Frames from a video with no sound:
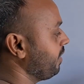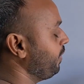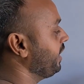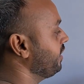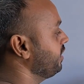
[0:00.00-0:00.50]

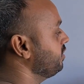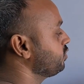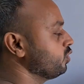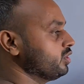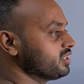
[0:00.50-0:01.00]
replicated.
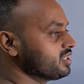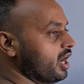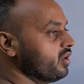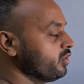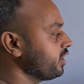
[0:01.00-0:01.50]
So this is
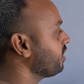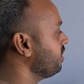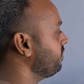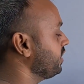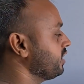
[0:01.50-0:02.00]
how you can
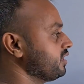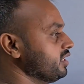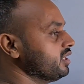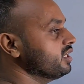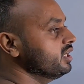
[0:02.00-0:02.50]
configure
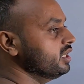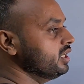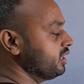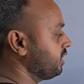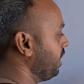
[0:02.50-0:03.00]
the
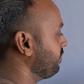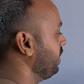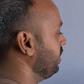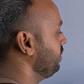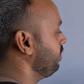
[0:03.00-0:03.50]

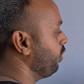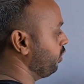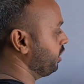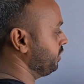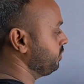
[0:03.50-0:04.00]
Kafka
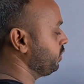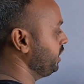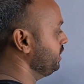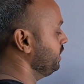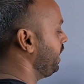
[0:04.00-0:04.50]
broker. Okay,